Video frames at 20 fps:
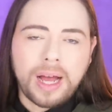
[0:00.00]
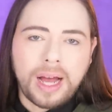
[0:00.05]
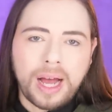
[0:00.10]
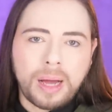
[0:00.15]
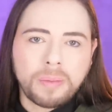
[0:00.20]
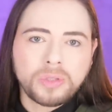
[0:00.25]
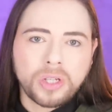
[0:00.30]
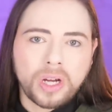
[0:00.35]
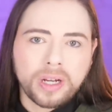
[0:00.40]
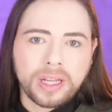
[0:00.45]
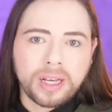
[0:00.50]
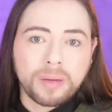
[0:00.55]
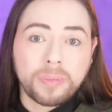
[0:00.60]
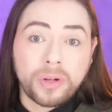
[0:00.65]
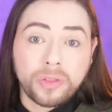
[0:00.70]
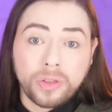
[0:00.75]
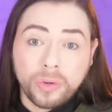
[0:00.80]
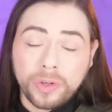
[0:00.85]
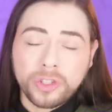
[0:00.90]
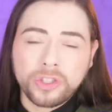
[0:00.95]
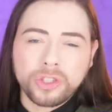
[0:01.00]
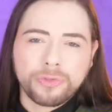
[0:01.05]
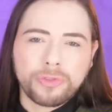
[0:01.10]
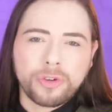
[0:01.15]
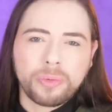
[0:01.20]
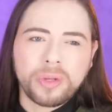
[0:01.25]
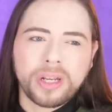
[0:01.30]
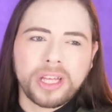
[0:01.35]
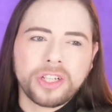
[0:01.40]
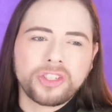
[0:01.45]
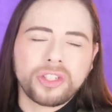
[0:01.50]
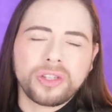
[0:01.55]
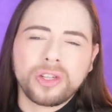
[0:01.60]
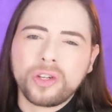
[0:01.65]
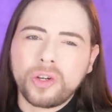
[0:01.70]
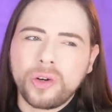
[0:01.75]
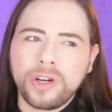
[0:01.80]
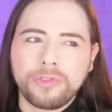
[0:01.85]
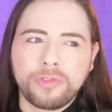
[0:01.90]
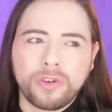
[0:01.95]
I'm talking about the original formulation. The
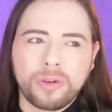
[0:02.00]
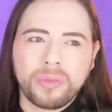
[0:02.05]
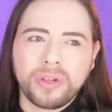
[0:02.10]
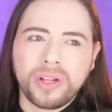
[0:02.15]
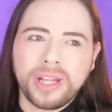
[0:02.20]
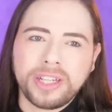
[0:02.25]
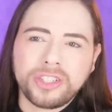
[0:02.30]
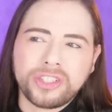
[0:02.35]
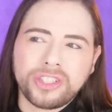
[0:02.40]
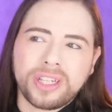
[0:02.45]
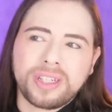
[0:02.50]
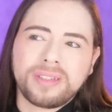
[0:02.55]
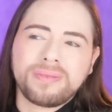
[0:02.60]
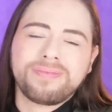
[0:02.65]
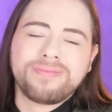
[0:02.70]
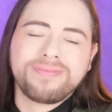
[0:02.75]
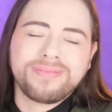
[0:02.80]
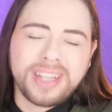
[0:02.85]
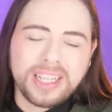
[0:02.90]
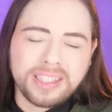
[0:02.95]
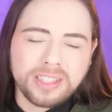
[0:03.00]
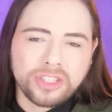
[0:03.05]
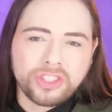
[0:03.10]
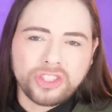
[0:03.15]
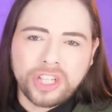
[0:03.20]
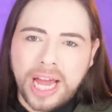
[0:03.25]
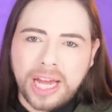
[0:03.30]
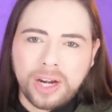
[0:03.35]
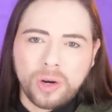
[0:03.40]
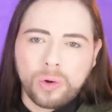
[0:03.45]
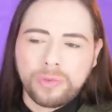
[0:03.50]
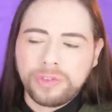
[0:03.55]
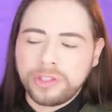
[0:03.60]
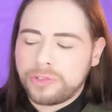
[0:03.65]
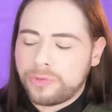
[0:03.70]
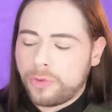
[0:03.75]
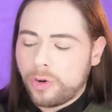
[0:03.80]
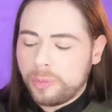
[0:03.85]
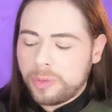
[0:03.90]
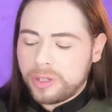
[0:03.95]
current formulation is a shadow of
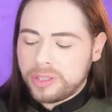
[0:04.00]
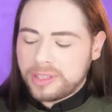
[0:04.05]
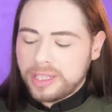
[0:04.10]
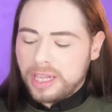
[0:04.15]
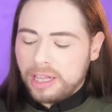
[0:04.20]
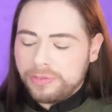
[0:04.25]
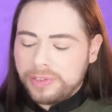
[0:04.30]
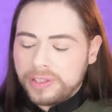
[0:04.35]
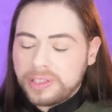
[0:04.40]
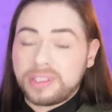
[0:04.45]
its former self.